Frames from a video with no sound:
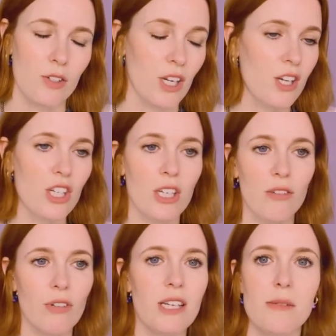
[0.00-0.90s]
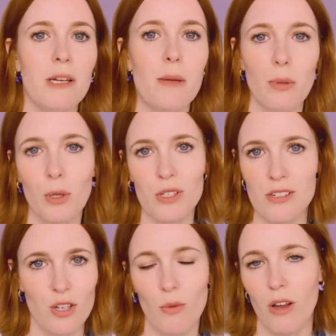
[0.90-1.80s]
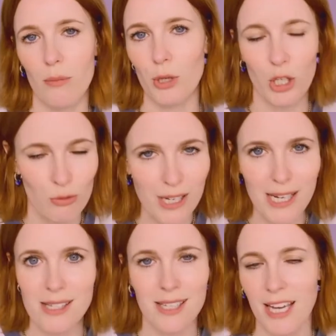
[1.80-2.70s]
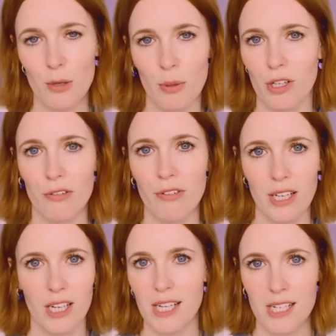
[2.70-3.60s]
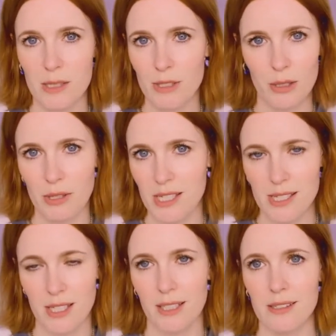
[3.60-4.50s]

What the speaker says: Because you can read as many books as you want, but you need to get up on your feet and you need to be doing these things.